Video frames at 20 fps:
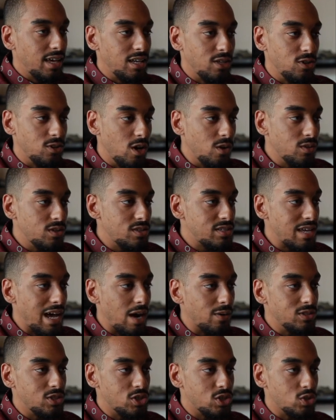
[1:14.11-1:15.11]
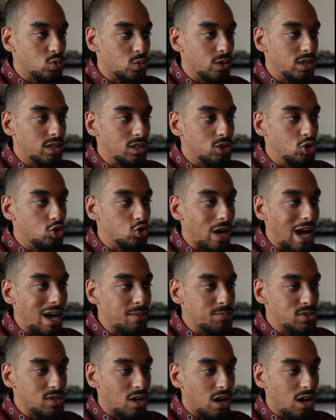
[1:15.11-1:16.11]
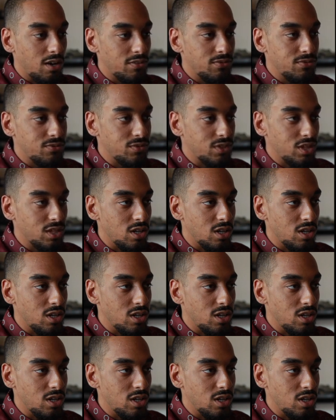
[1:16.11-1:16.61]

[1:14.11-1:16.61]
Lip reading: And you notice how it just really drops off.